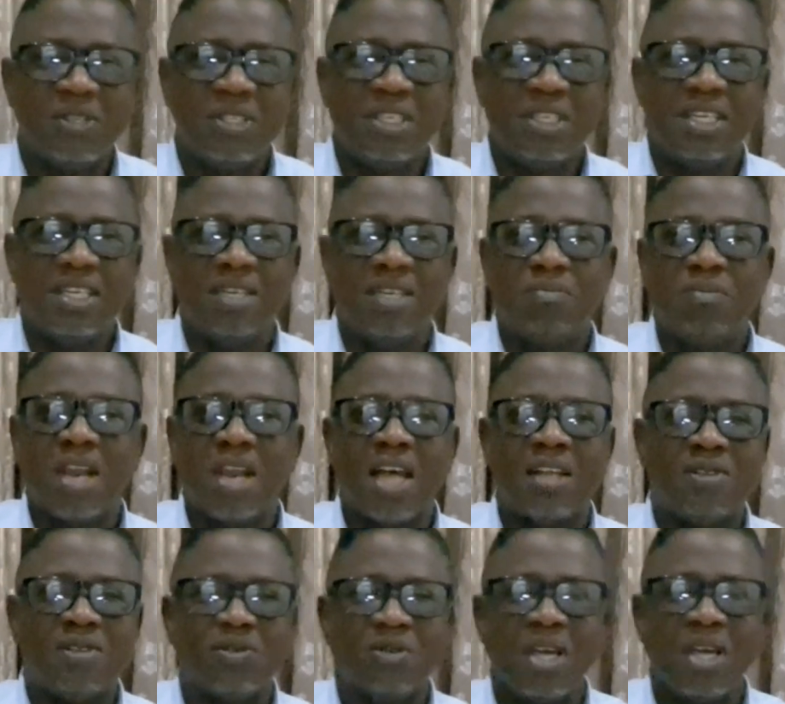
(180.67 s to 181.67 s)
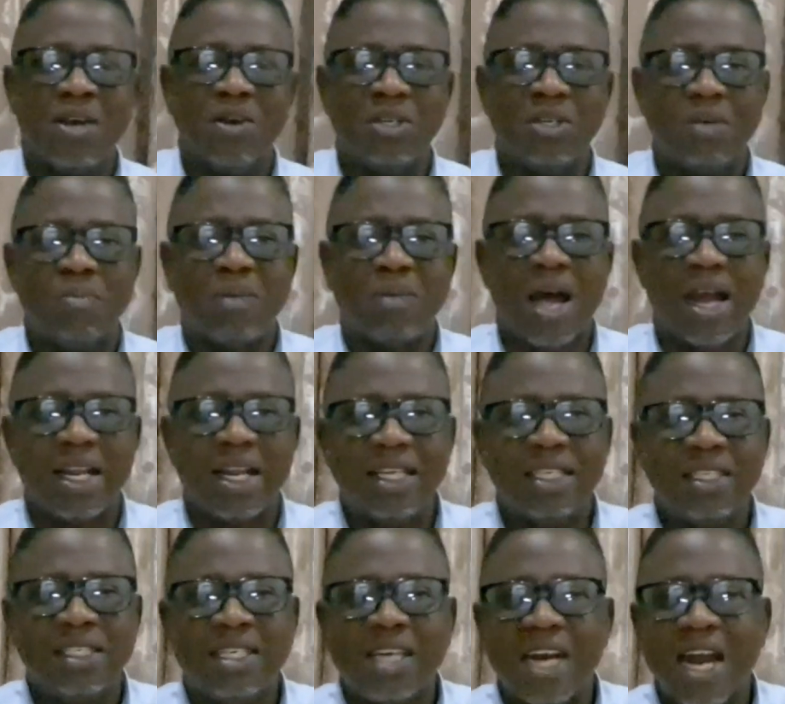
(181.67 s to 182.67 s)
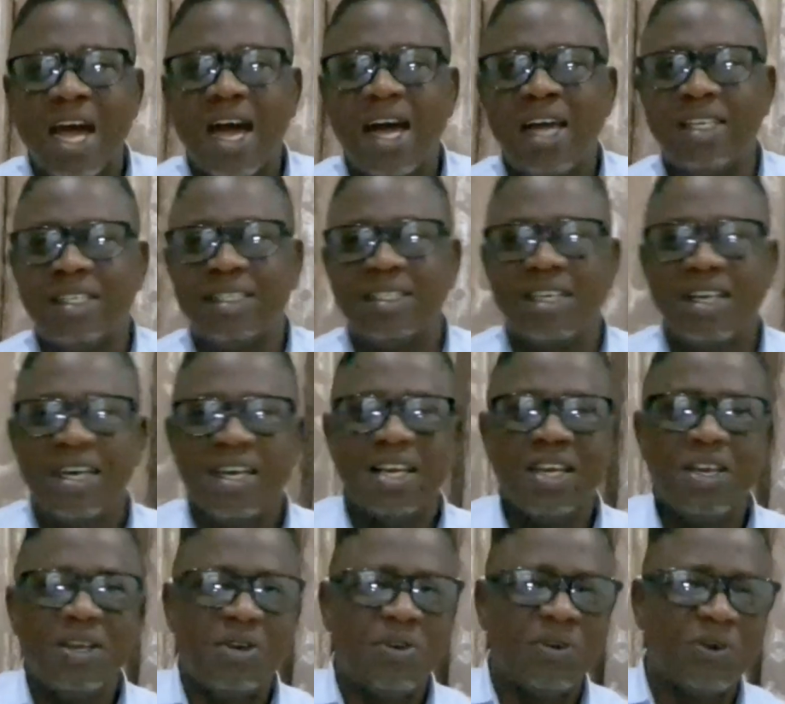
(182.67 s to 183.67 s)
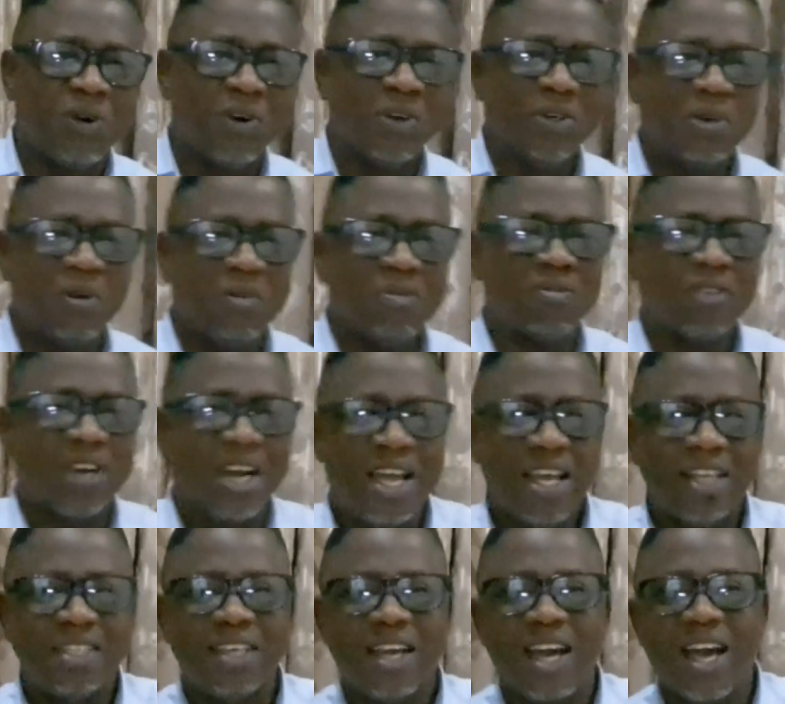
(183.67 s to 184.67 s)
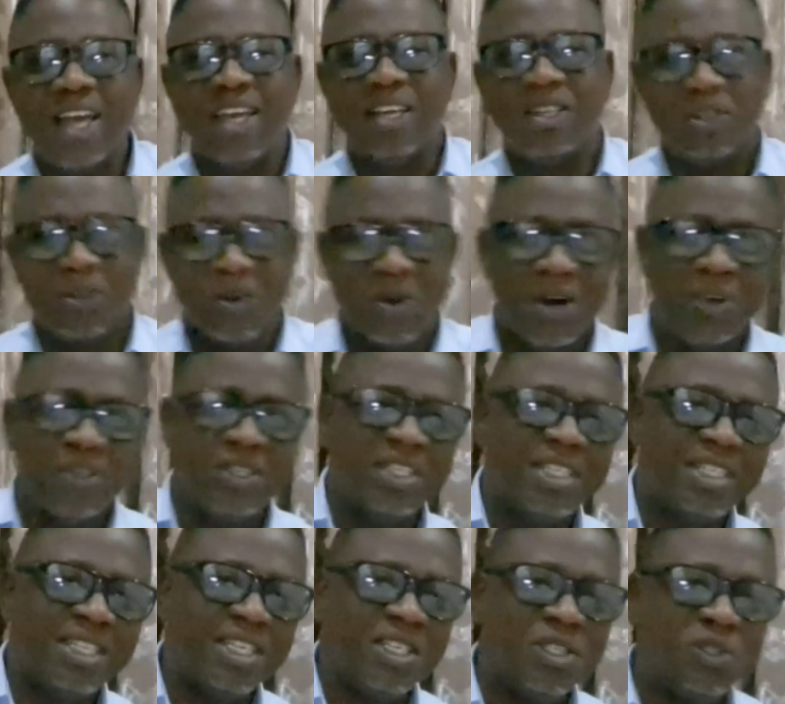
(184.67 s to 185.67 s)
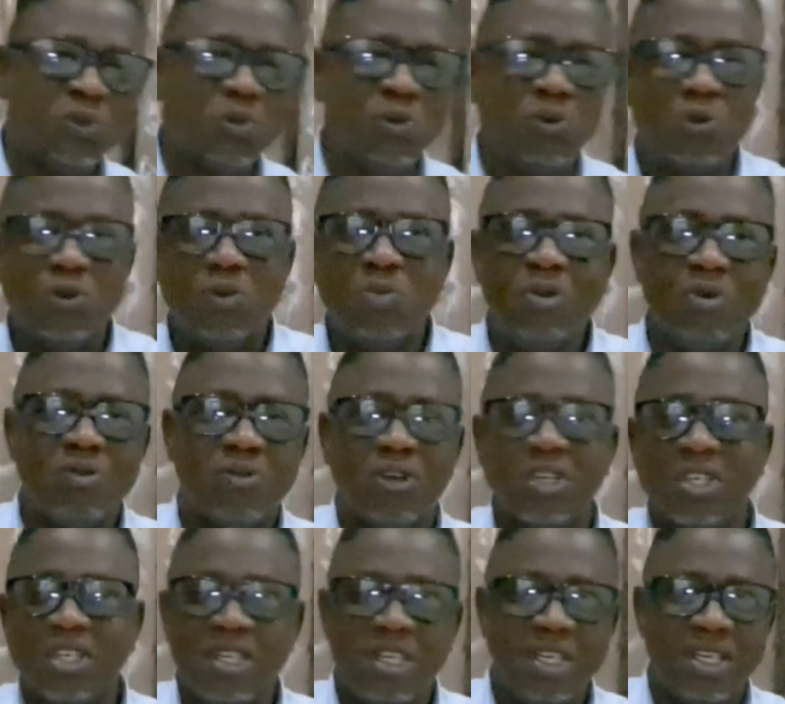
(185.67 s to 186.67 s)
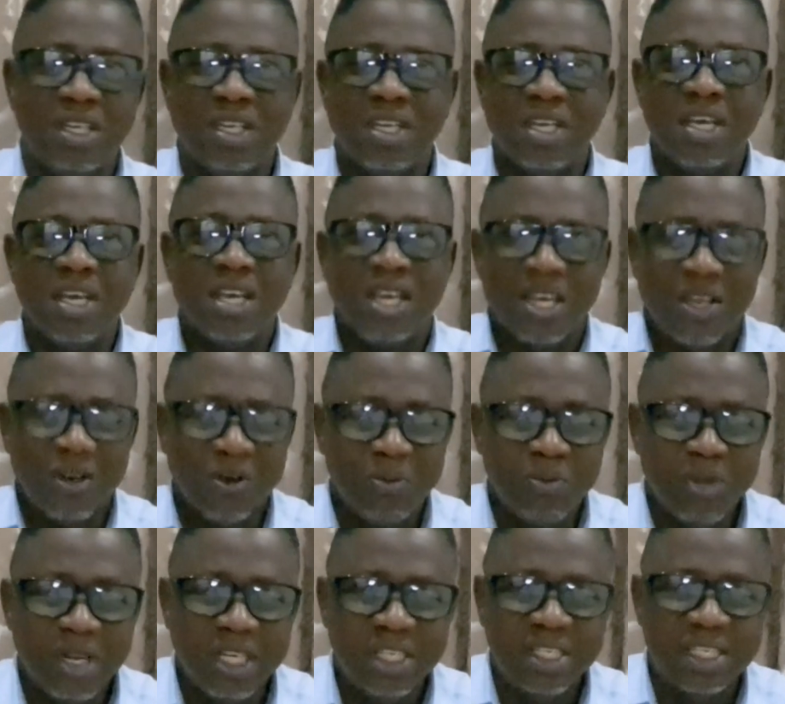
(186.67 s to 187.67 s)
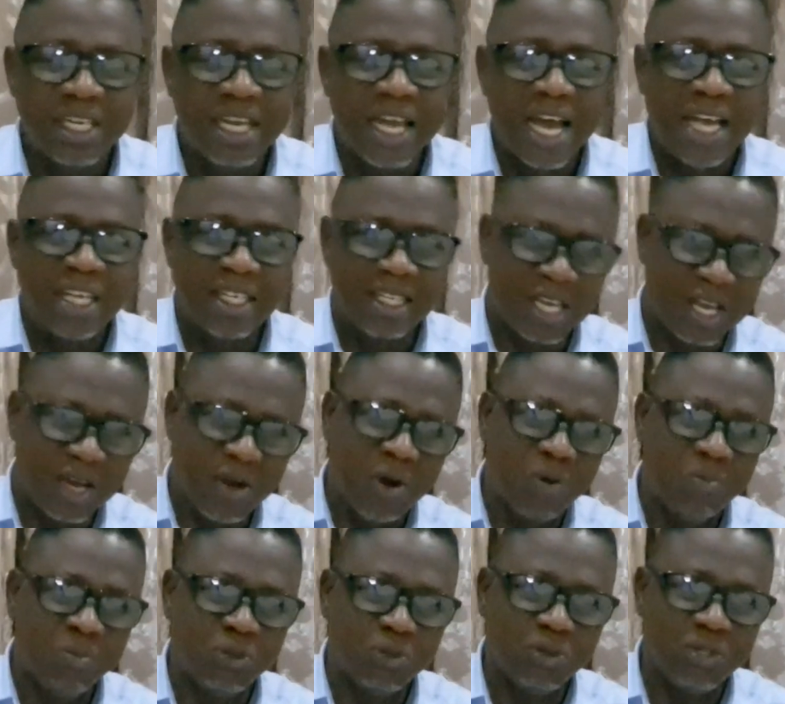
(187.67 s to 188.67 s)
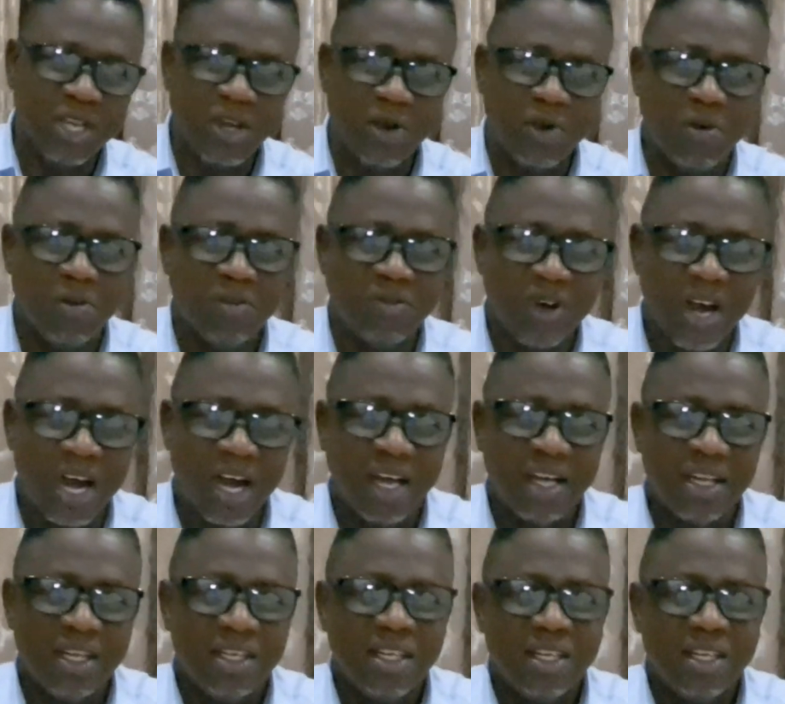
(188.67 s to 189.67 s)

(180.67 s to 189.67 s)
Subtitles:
on the parade ground, all your friends, all the things you do before the military guys come to take over.